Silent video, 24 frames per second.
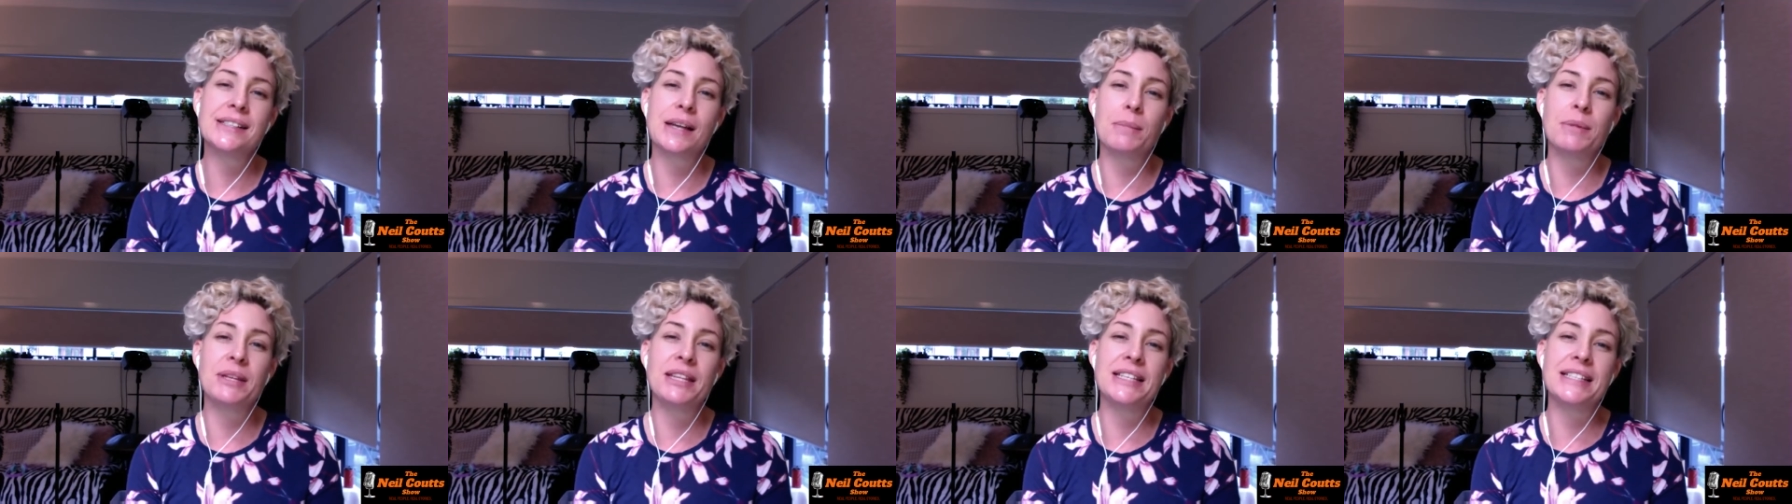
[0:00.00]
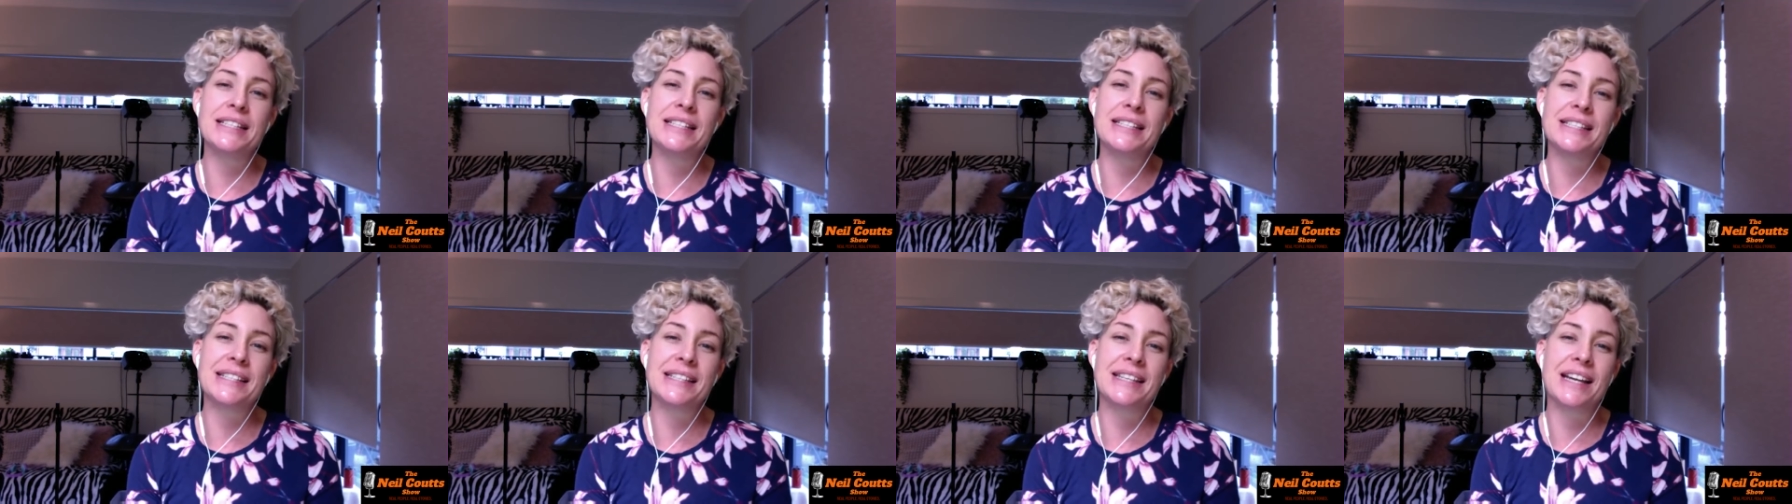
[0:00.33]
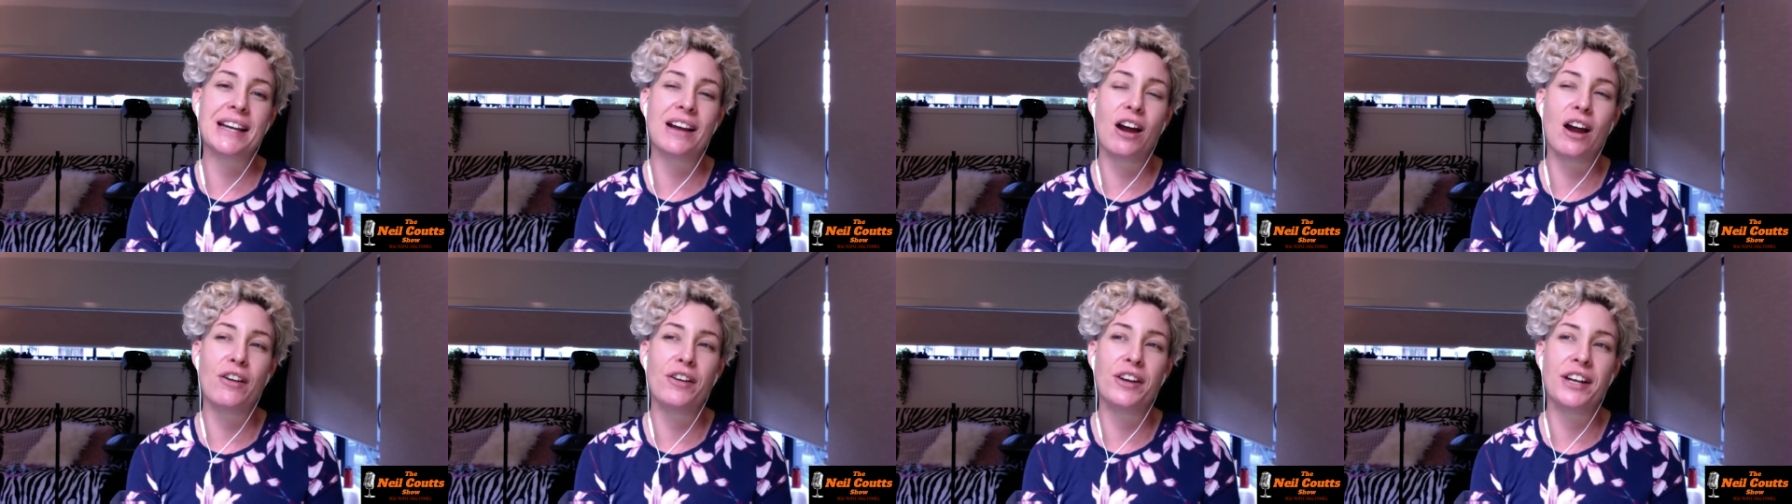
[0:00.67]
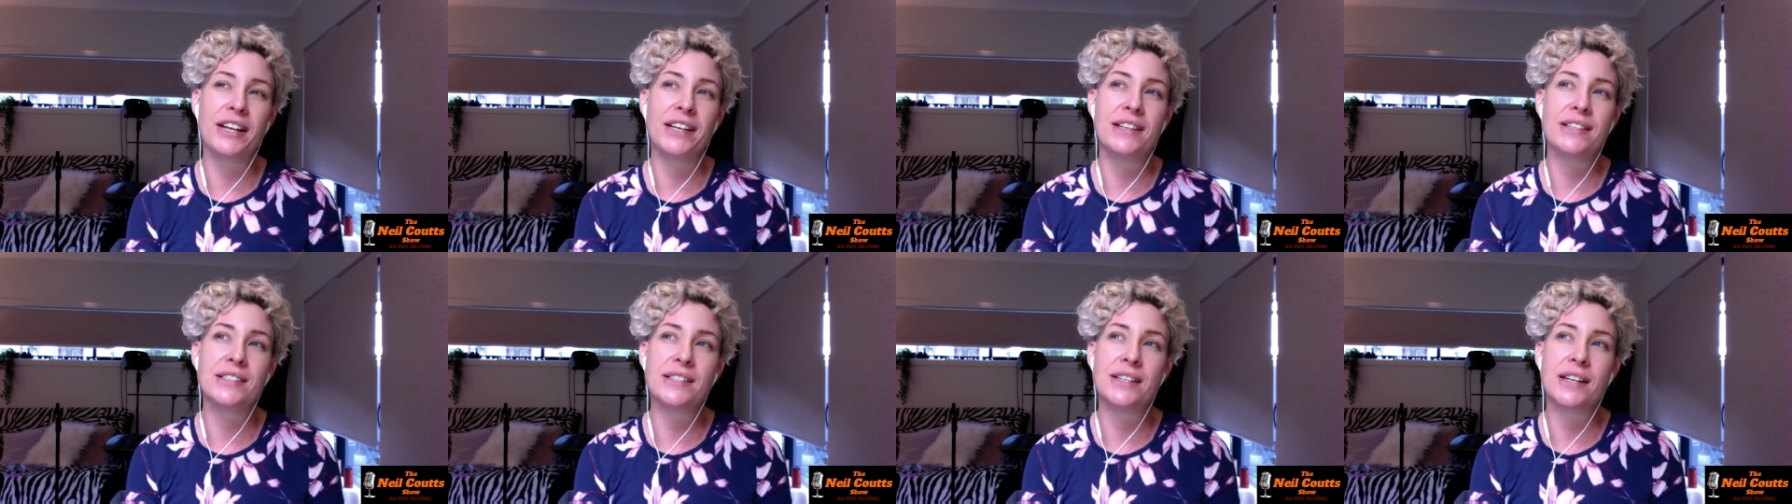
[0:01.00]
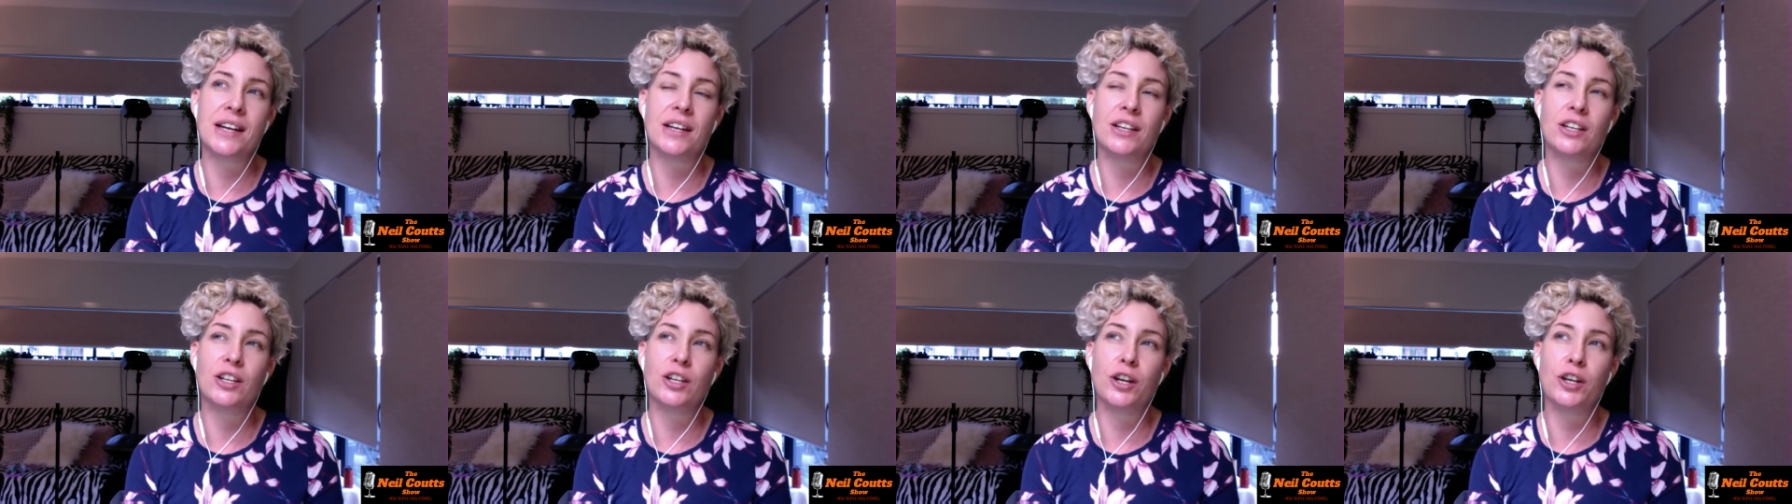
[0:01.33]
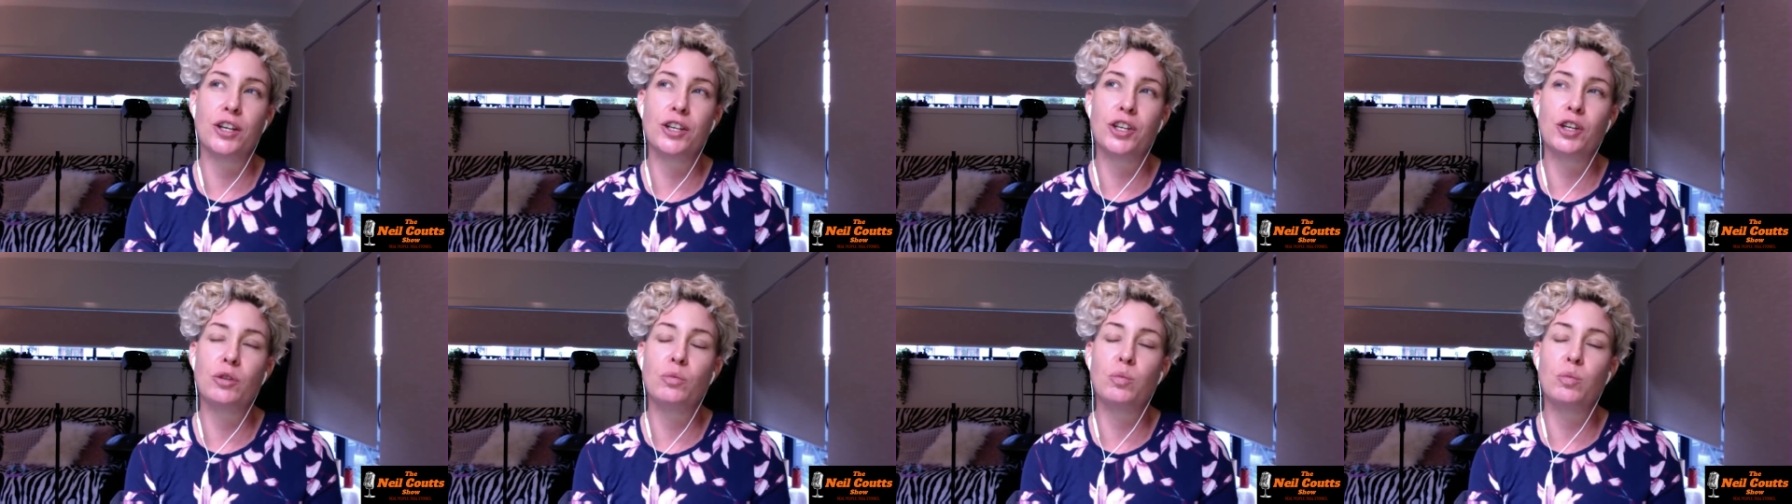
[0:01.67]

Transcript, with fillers: I mean, mm. this is the irony, isn't it? You know, you yeah.